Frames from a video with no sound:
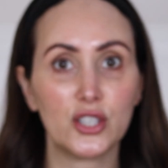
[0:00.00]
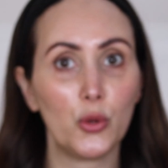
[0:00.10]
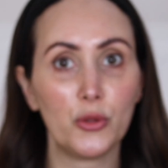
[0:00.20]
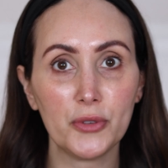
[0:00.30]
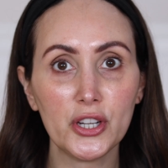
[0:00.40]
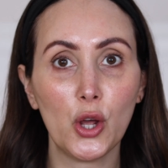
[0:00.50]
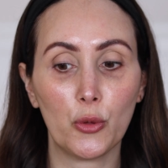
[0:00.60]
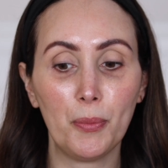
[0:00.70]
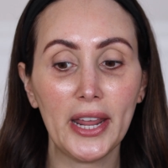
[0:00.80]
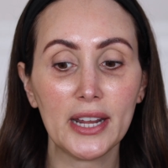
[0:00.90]
so the, you know,
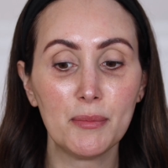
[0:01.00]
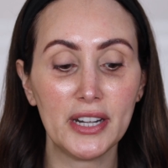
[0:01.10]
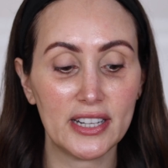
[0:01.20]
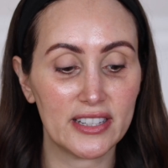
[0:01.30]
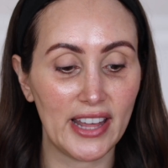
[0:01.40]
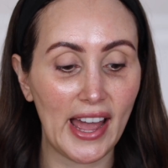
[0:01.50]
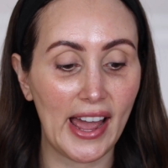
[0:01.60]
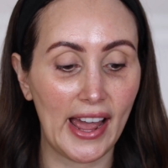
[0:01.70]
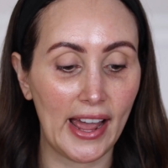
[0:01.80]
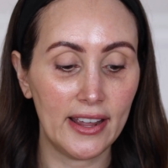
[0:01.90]
the pigment is
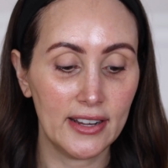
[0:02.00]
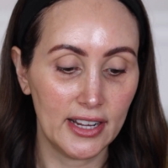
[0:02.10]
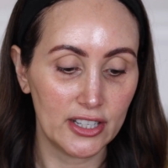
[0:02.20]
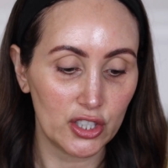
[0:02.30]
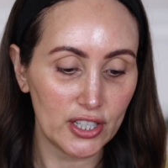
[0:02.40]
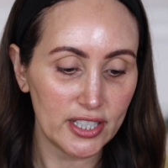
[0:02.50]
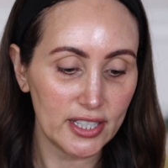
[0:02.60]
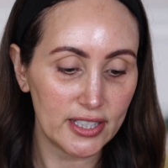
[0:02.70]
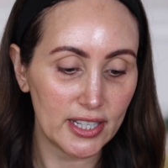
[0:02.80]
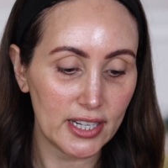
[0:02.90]
there. So this
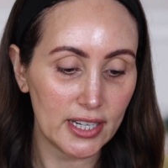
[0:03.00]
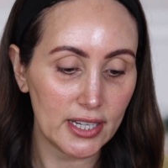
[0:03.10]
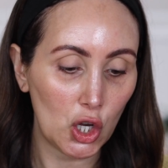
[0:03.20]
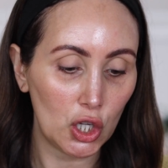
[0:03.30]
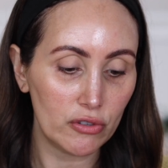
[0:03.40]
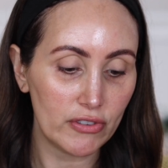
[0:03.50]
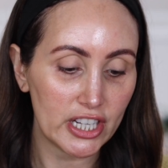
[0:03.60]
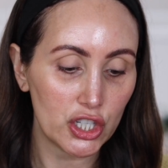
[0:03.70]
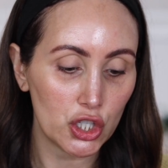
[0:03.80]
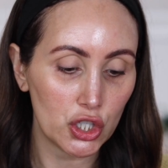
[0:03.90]
is the Colour
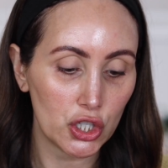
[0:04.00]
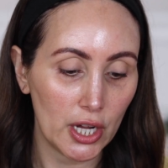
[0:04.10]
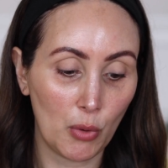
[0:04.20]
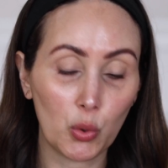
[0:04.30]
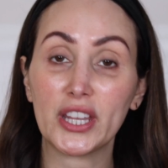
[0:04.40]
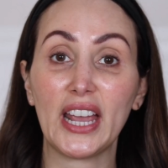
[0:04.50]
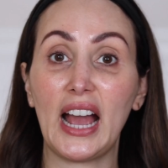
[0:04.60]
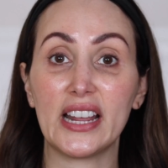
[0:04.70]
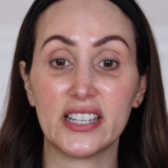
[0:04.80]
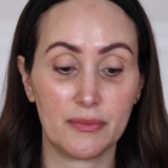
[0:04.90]
Riche Smoky
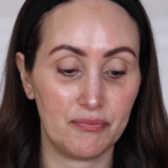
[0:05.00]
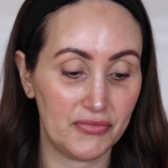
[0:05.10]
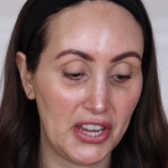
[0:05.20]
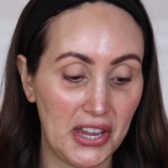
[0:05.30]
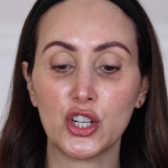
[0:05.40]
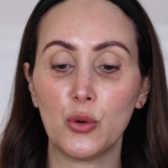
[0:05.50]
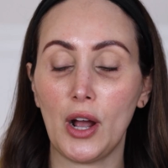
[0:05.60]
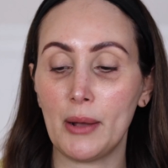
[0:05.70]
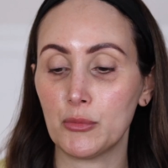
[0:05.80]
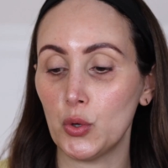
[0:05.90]
Eyes. Do you know
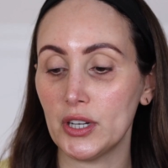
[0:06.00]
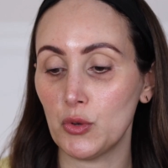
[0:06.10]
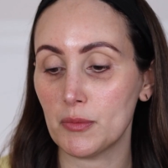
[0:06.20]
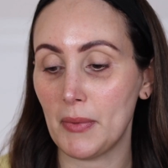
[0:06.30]
what? I'm going in with